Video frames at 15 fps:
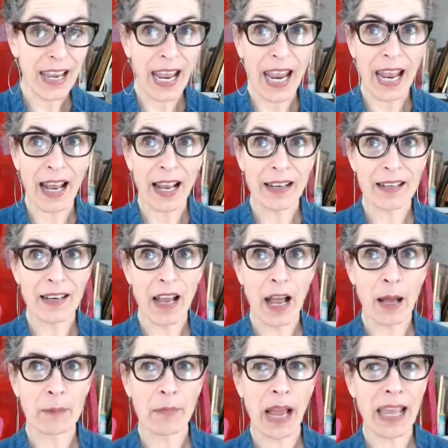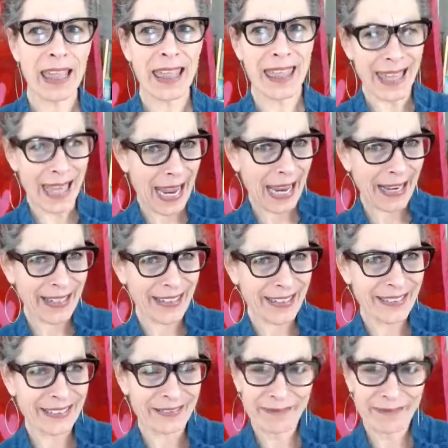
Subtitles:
And I think,